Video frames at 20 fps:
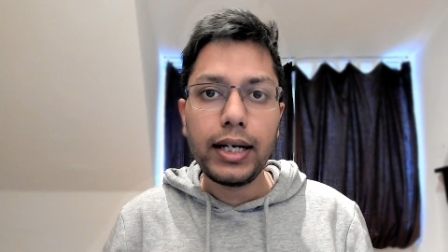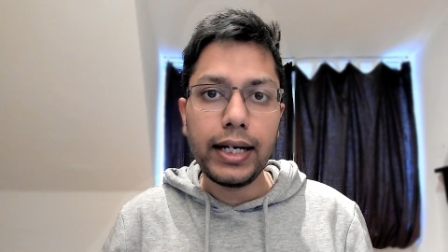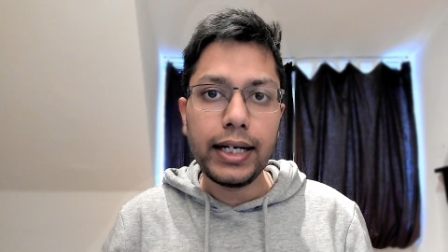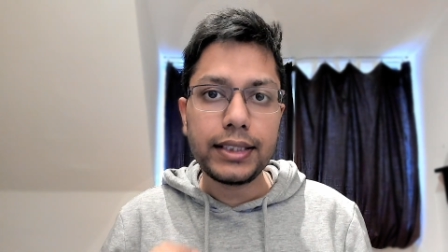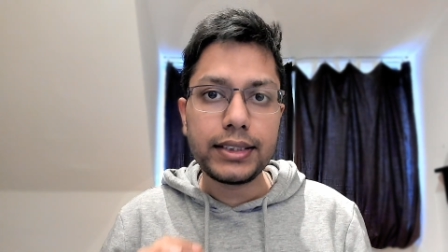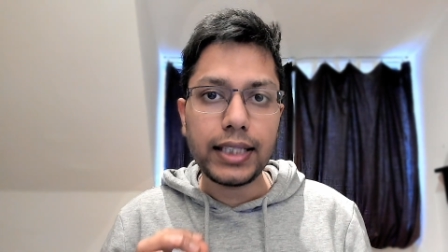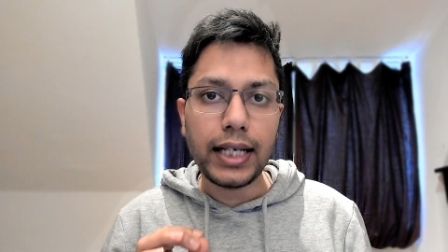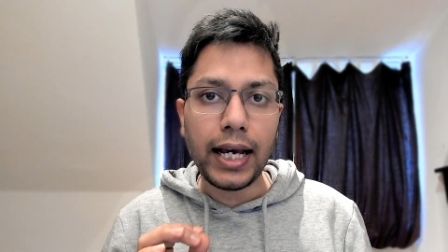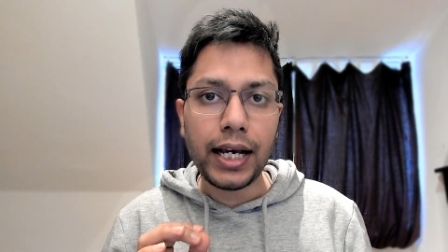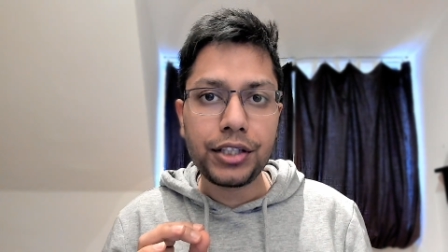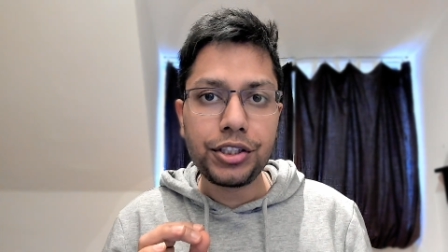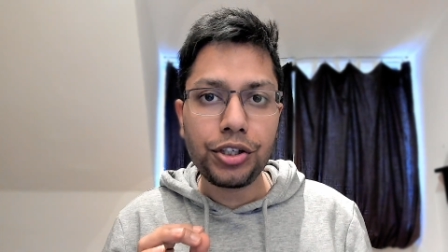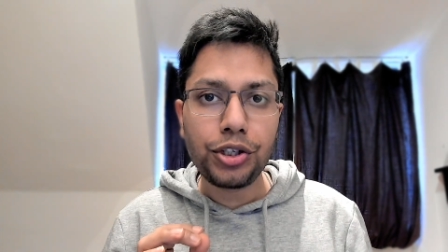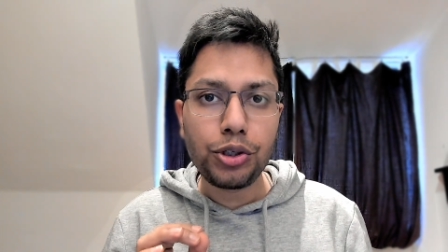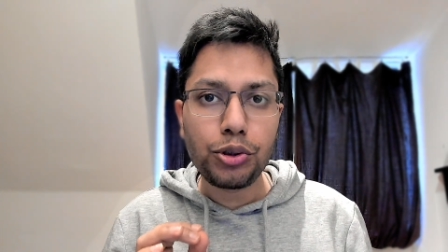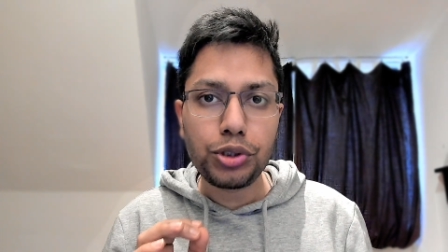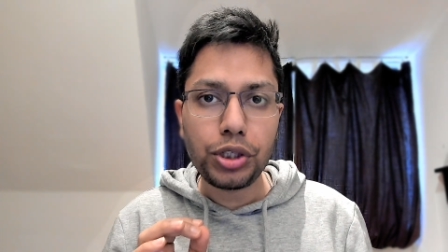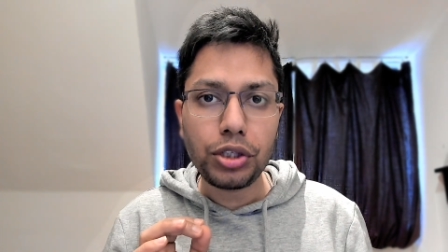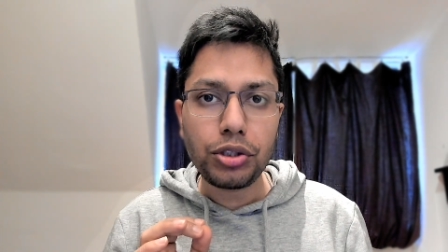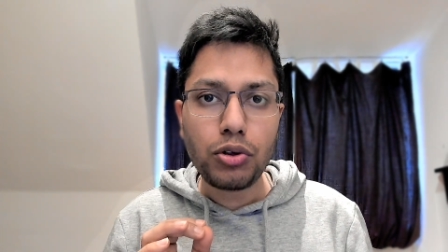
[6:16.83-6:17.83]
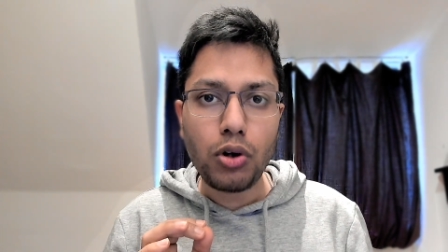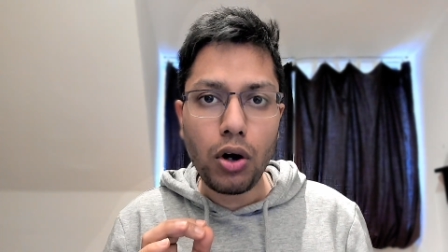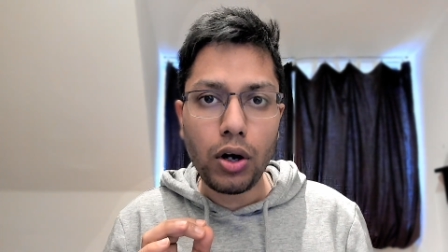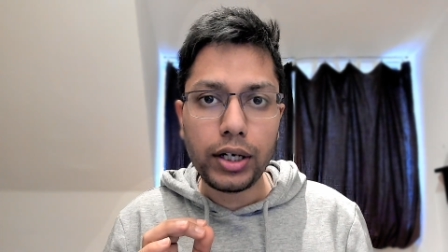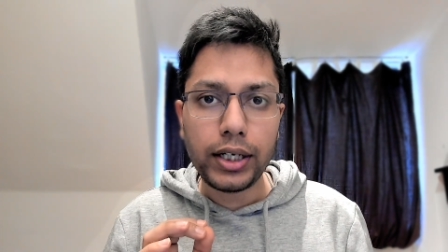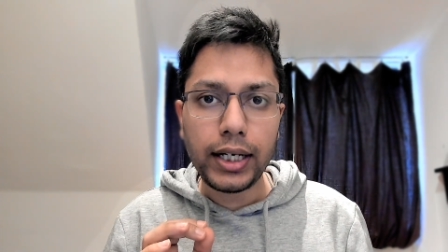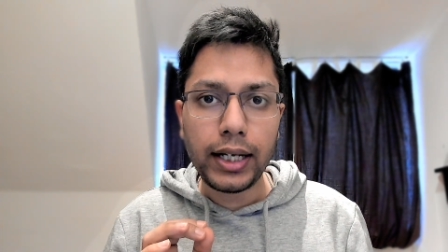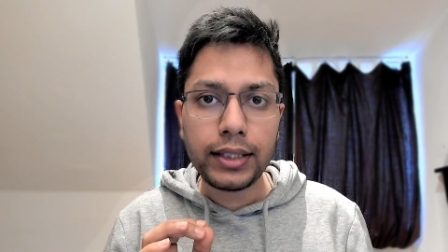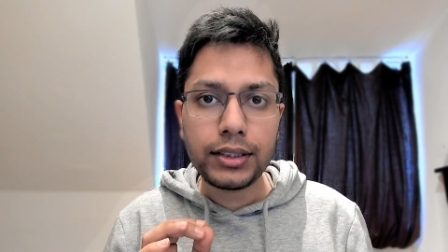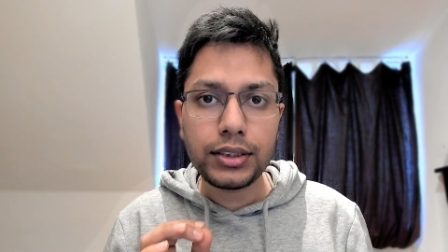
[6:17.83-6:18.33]
its execution
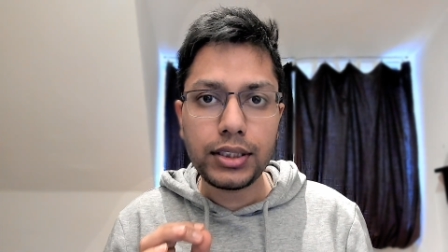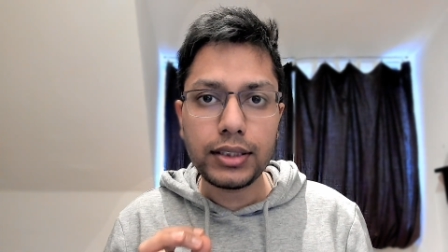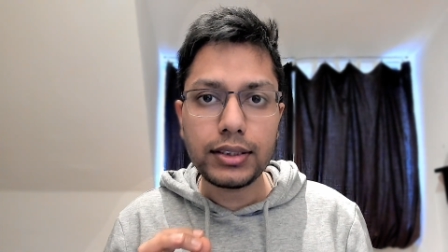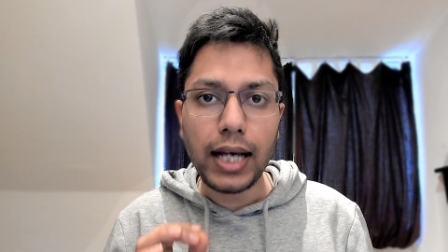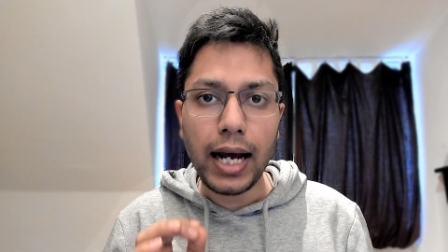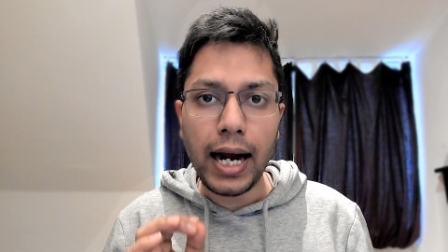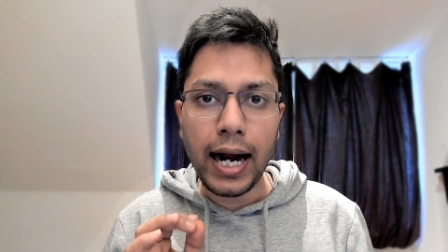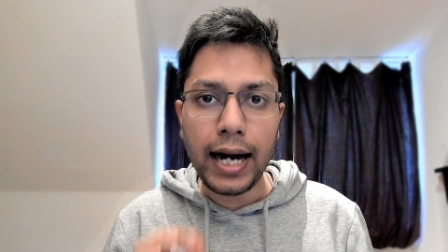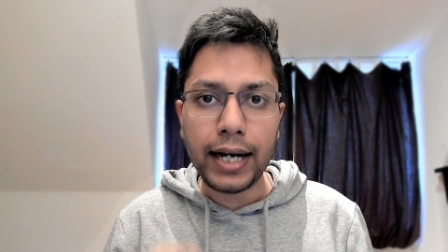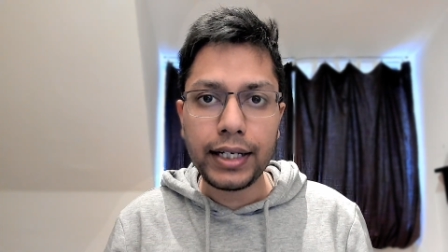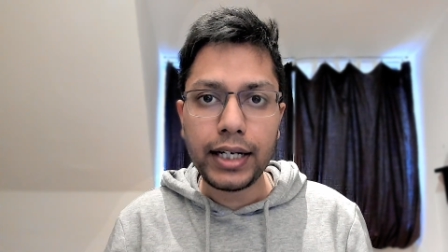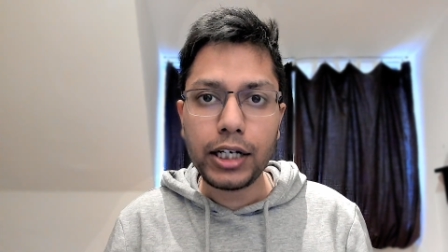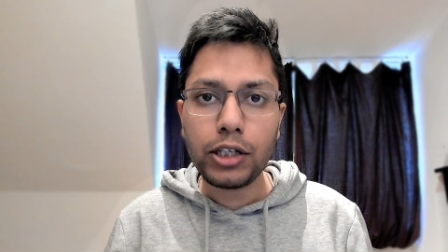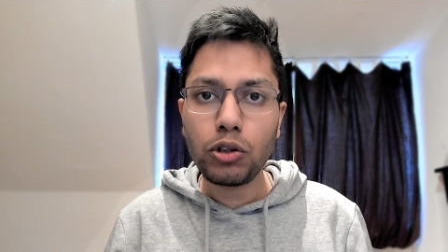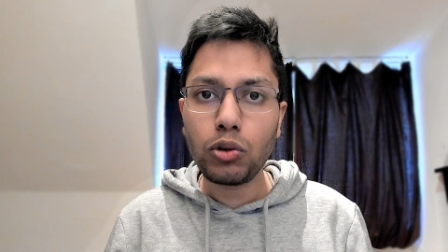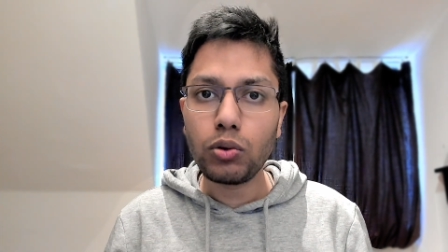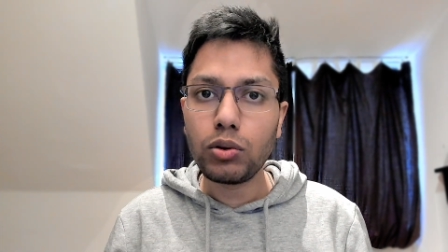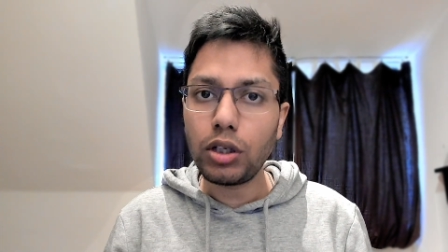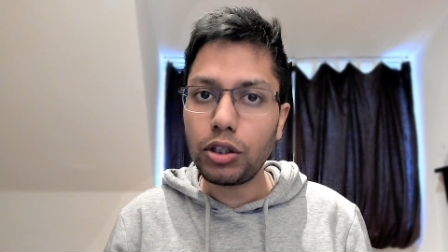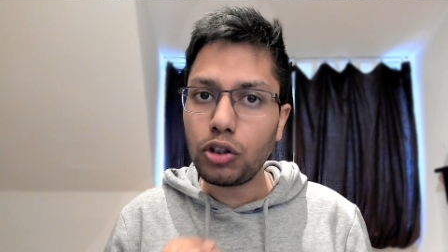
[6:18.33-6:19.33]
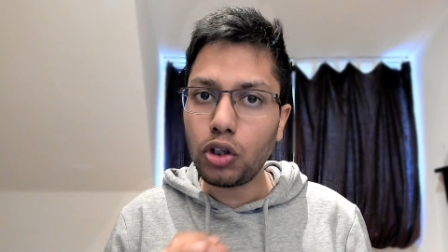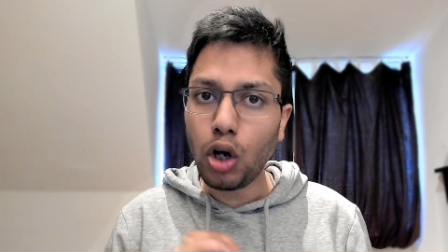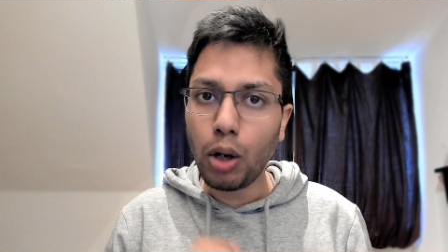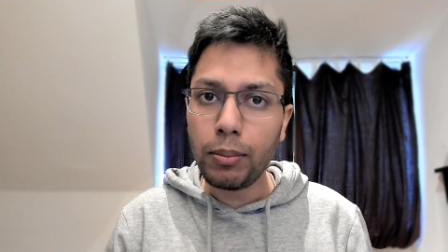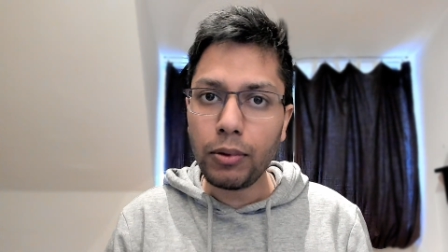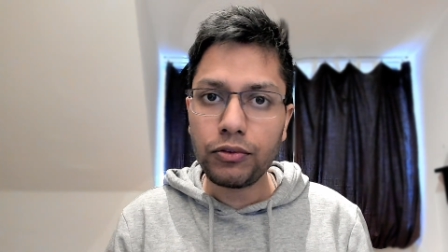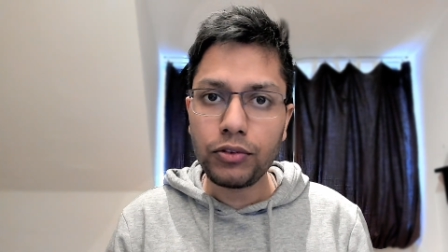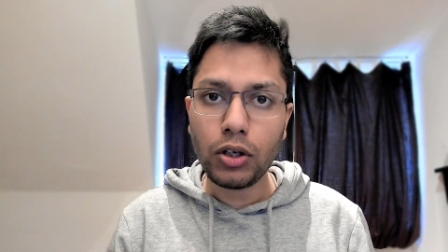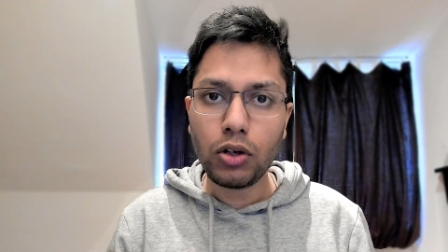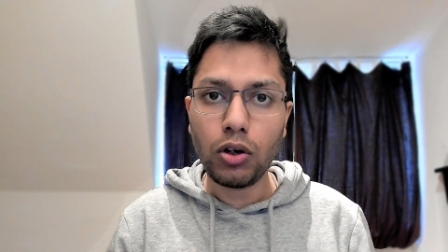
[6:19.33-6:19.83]
context is added to the
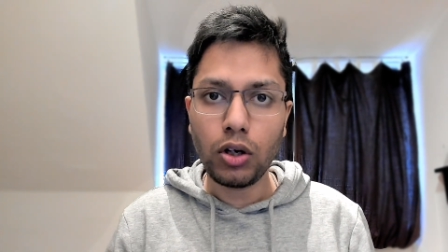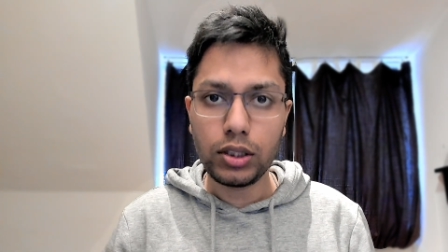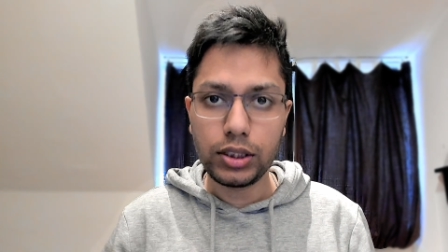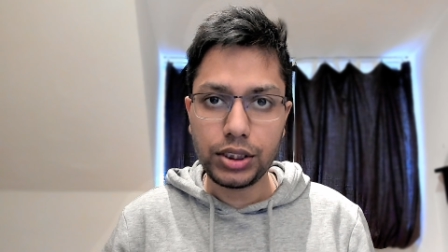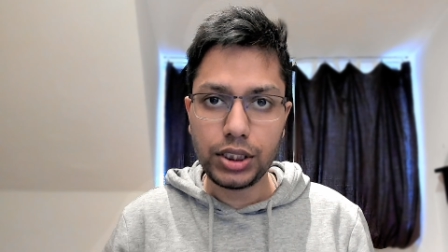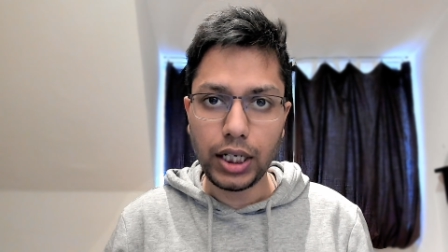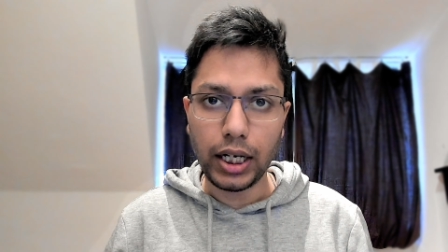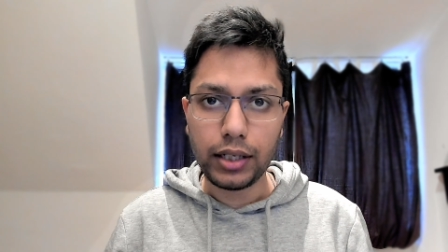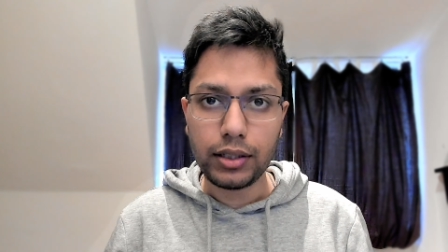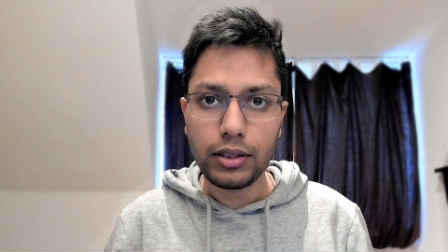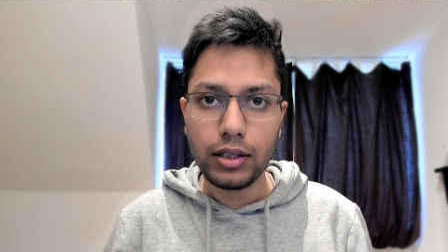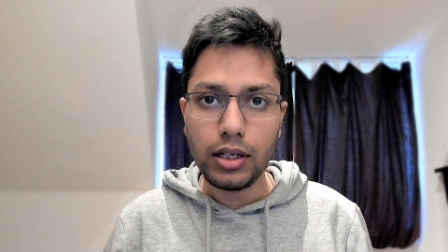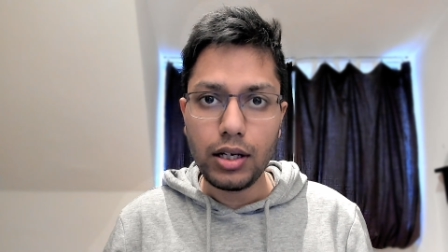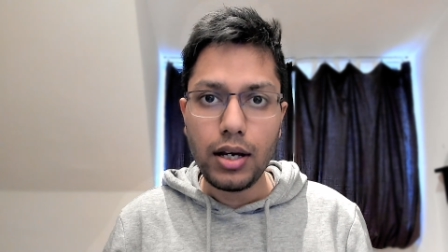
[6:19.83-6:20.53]
top of the call stack.